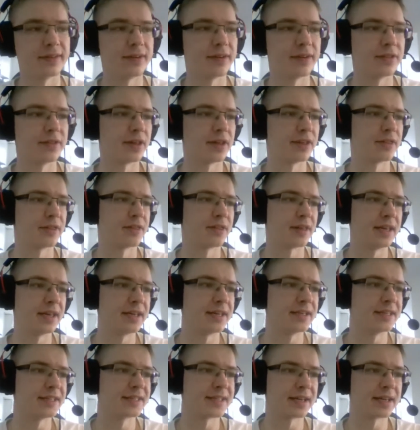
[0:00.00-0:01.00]
the
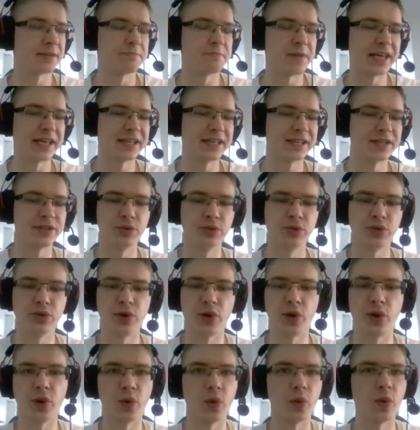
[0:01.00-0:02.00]
things that make you
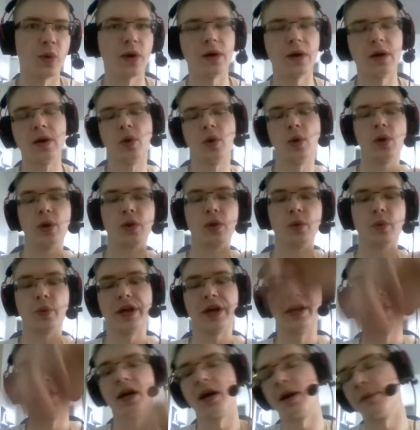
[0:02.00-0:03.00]
go all the
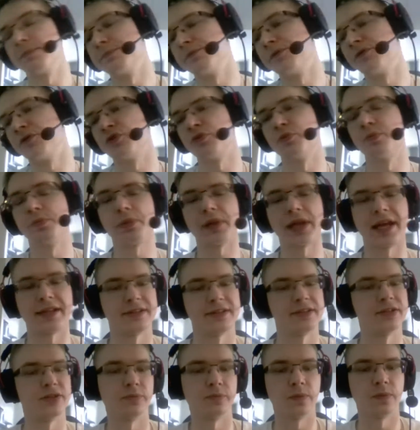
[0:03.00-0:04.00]
way up to
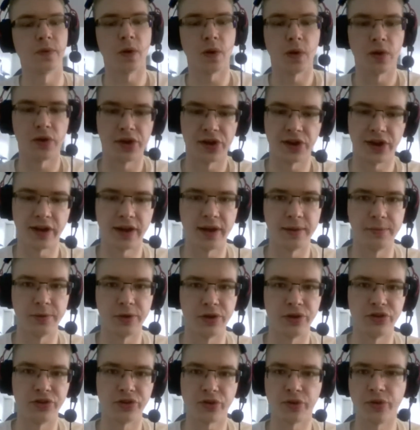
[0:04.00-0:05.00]
platinum or
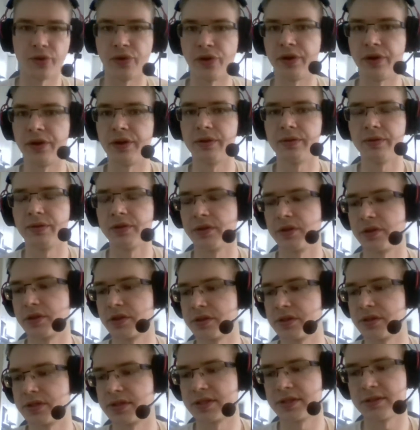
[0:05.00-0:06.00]
diamond or
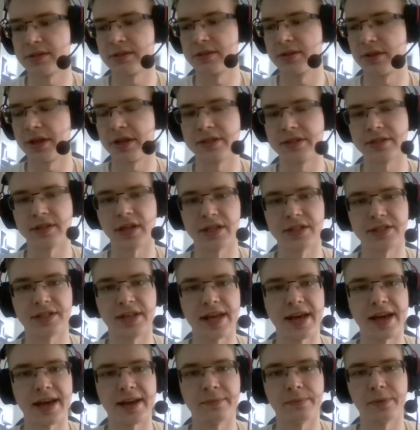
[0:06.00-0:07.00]
just things like
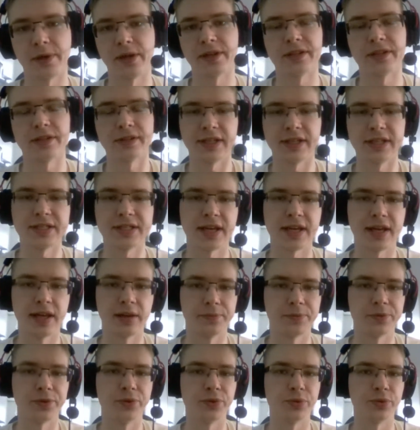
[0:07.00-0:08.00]
that, but these
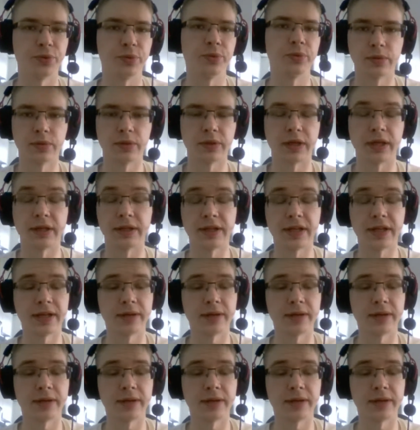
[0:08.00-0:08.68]
help you. And